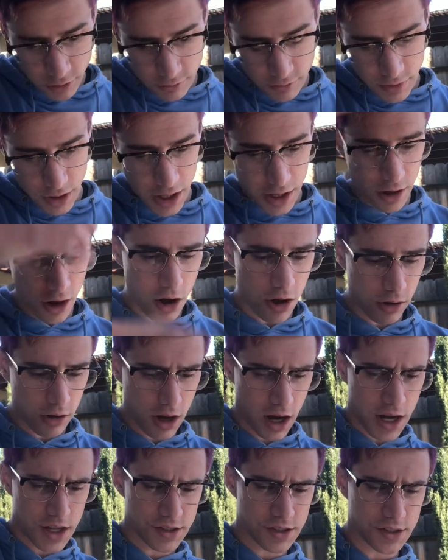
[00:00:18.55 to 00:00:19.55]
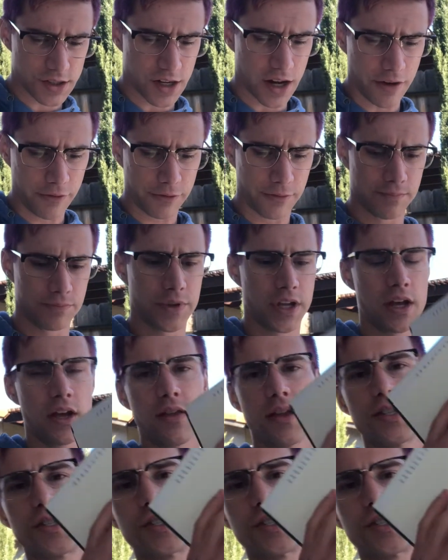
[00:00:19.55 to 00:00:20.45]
and all kinds of stuff. This is a